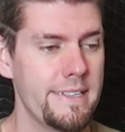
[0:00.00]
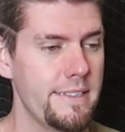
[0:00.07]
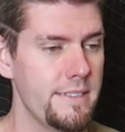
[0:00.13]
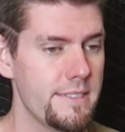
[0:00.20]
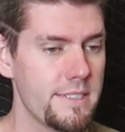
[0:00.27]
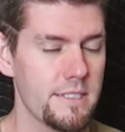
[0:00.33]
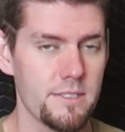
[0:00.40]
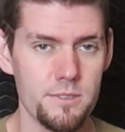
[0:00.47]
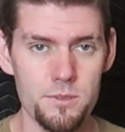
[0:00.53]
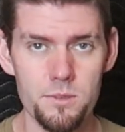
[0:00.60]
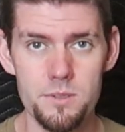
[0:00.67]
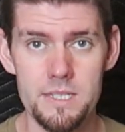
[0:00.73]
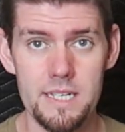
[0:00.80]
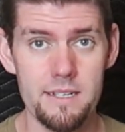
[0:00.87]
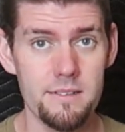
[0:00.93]
you set the
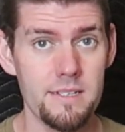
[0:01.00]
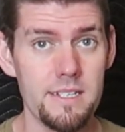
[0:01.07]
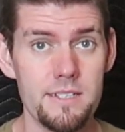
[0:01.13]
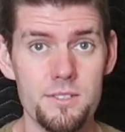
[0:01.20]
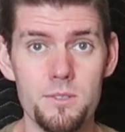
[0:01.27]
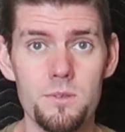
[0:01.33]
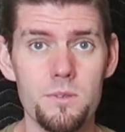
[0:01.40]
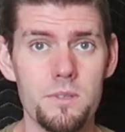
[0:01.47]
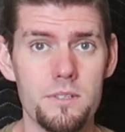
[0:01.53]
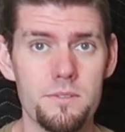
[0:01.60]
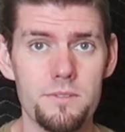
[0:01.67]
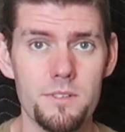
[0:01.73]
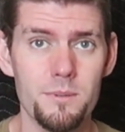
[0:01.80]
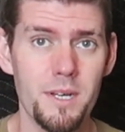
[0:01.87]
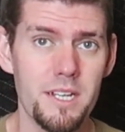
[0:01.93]
tool down, it's cooling
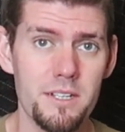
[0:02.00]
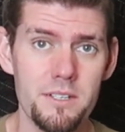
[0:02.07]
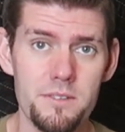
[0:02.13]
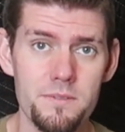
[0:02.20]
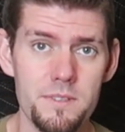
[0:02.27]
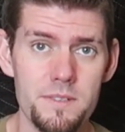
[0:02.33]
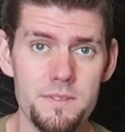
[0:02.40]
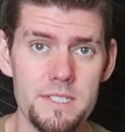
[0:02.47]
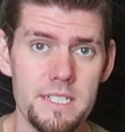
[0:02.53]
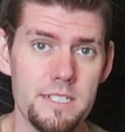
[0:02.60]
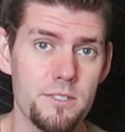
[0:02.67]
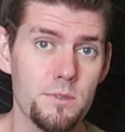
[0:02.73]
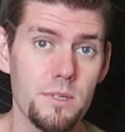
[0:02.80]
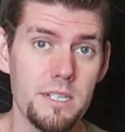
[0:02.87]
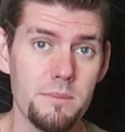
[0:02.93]
for about a good
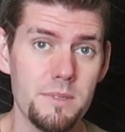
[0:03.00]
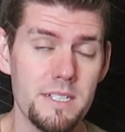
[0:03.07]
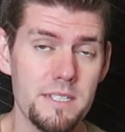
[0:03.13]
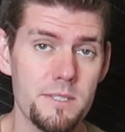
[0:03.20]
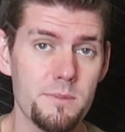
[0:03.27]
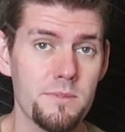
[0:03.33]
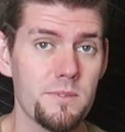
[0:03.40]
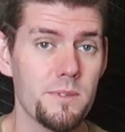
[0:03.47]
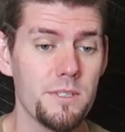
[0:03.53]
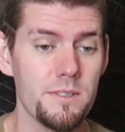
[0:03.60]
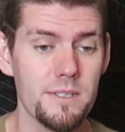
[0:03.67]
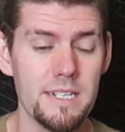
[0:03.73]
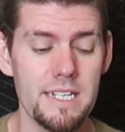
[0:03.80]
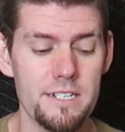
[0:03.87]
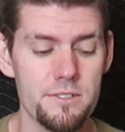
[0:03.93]
15-20 minutes before you
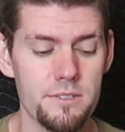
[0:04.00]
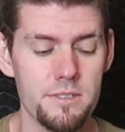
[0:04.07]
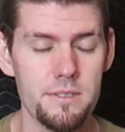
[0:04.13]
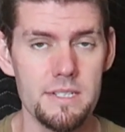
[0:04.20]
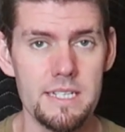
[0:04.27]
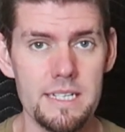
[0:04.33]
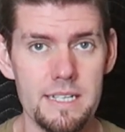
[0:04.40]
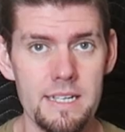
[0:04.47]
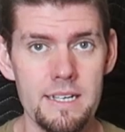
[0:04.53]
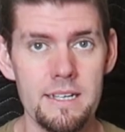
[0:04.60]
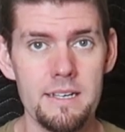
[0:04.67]
can actually like